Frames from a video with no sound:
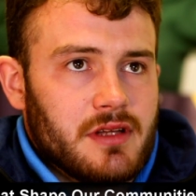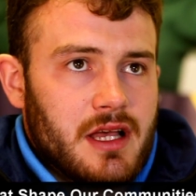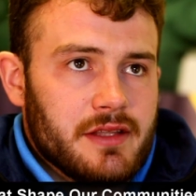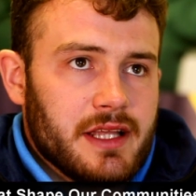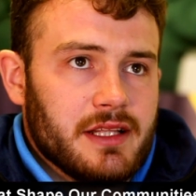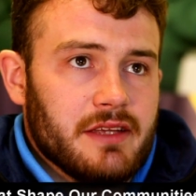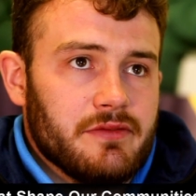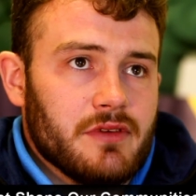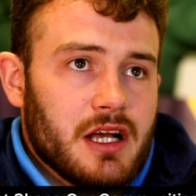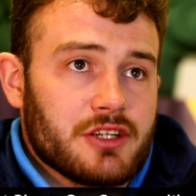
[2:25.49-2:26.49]
and then
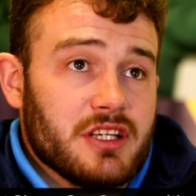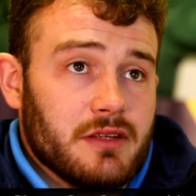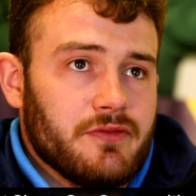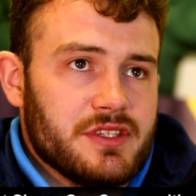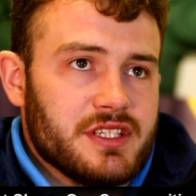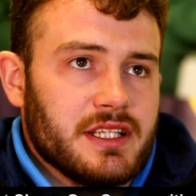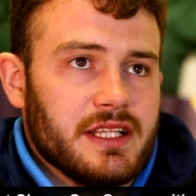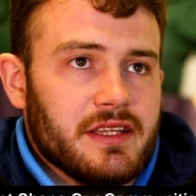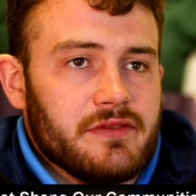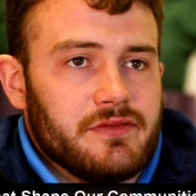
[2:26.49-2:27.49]
live, actually physically
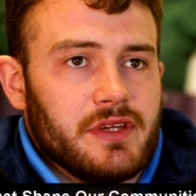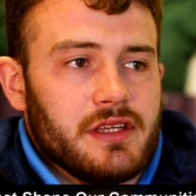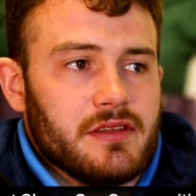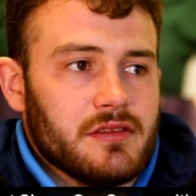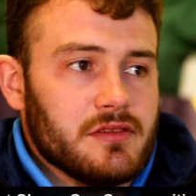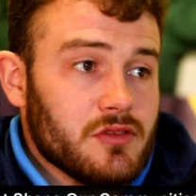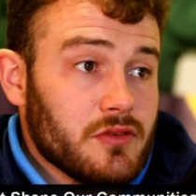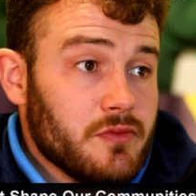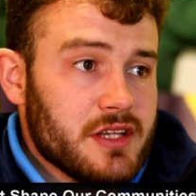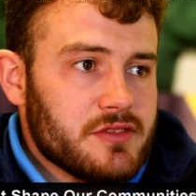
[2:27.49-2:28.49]
live in sort
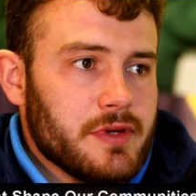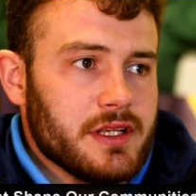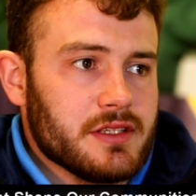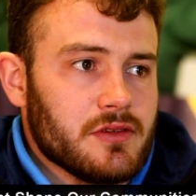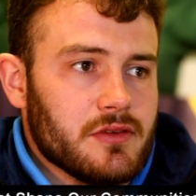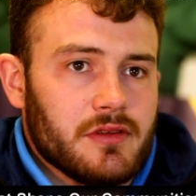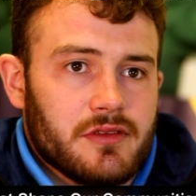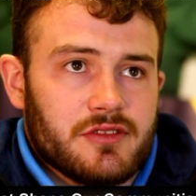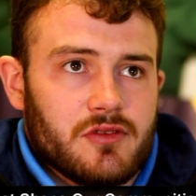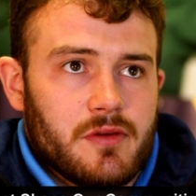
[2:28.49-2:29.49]
of West Wales
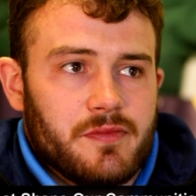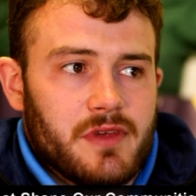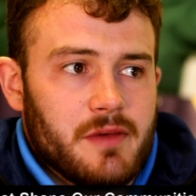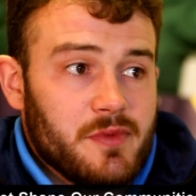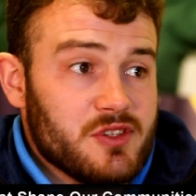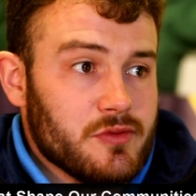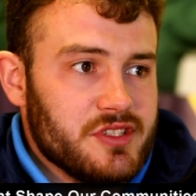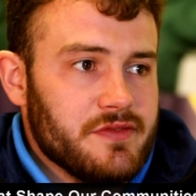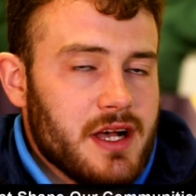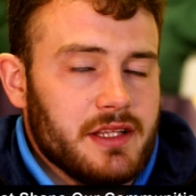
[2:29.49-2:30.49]
or
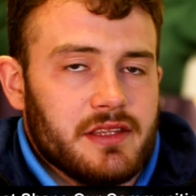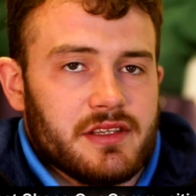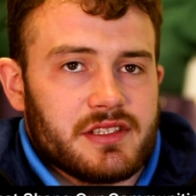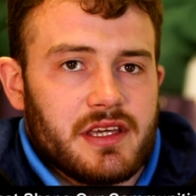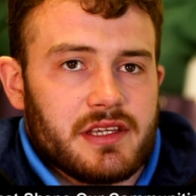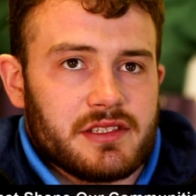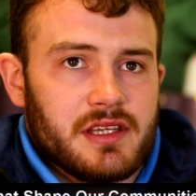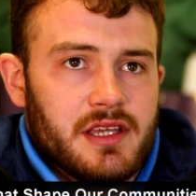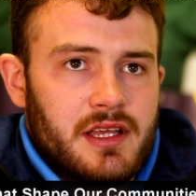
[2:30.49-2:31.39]
Swansea Valley in this case.